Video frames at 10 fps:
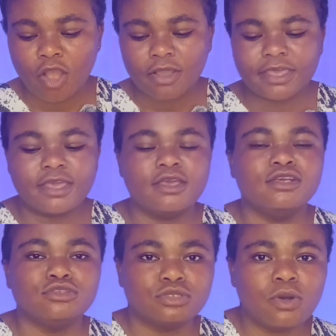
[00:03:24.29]
Okay,
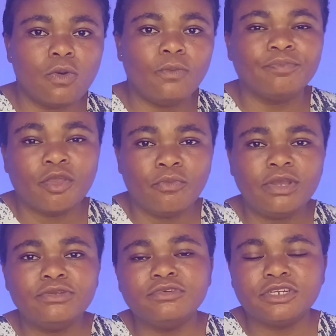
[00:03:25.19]
so when you